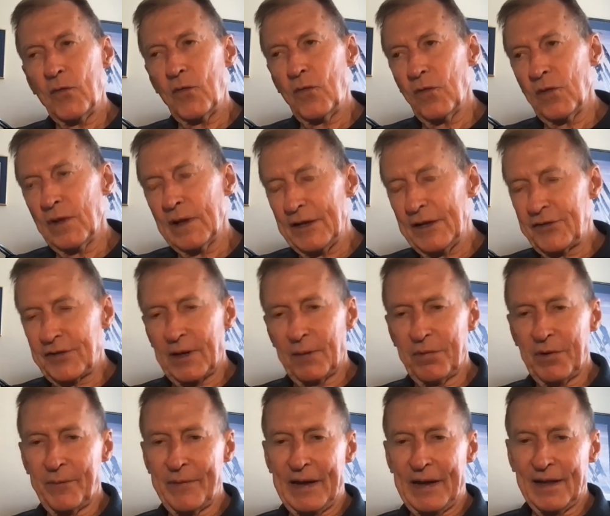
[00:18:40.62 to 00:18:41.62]
let's
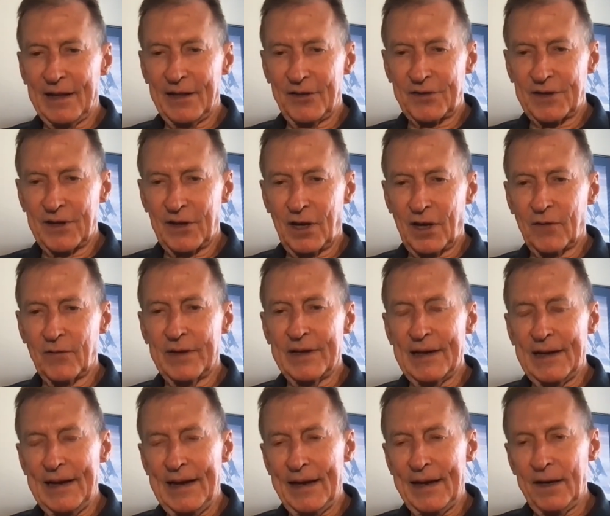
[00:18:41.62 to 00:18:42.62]
implement it. Let's get on with
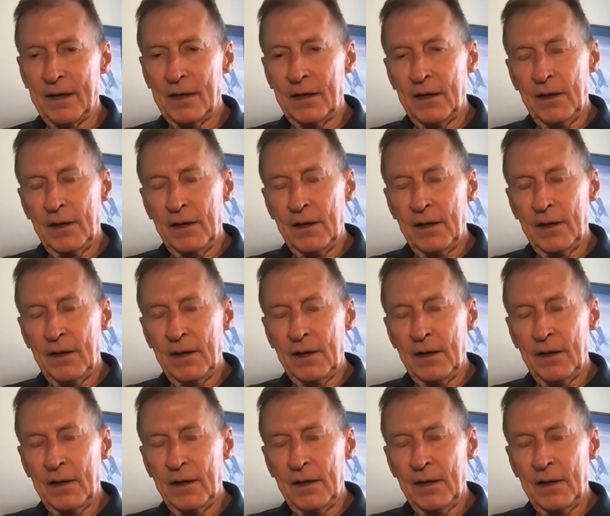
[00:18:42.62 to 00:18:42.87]
it.